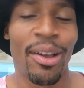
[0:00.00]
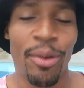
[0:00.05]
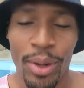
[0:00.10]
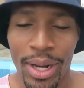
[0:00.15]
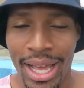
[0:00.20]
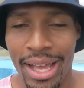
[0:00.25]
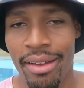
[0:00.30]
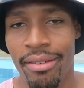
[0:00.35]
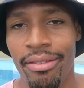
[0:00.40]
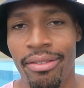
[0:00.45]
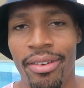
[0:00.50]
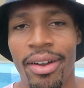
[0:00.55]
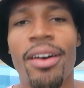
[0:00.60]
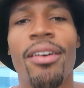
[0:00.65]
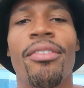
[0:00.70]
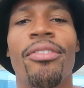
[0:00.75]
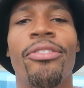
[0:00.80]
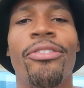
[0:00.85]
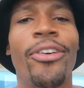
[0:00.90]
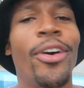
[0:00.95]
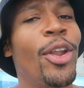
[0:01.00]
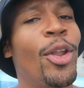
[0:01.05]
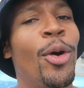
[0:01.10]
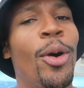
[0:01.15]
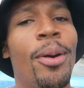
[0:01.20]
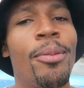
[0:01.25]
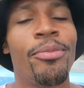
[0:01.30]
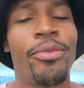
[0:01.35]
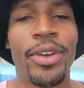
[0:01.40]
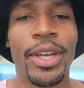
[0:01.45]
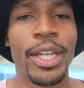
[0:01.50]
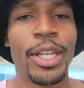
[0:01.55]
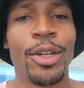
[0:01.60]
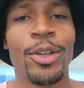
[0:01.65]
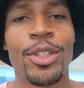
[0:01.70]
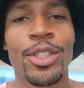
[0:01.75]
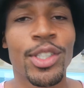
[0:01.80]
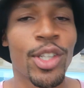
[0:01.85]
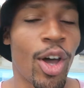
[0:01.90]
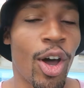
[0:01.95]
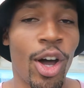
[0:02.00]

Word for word: I will have follow-up videos